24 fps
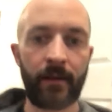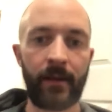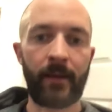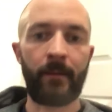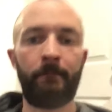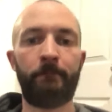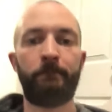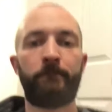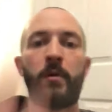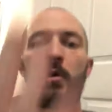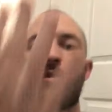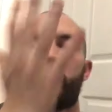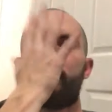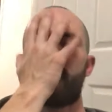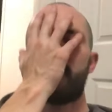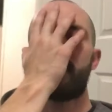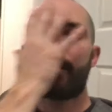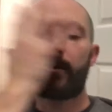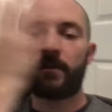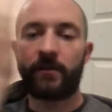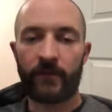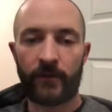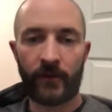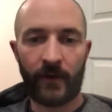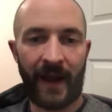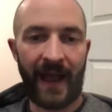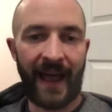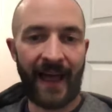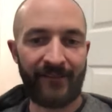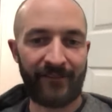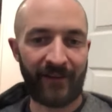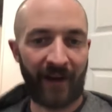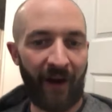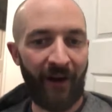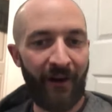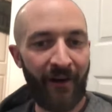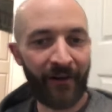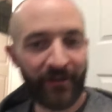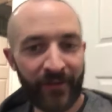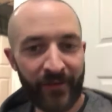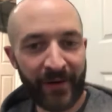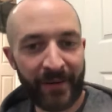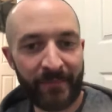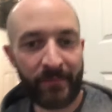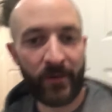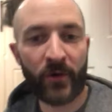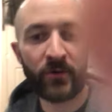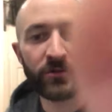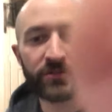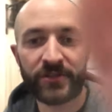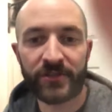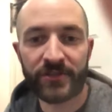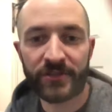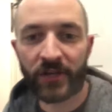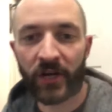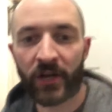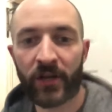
and boom, they have all their emotions,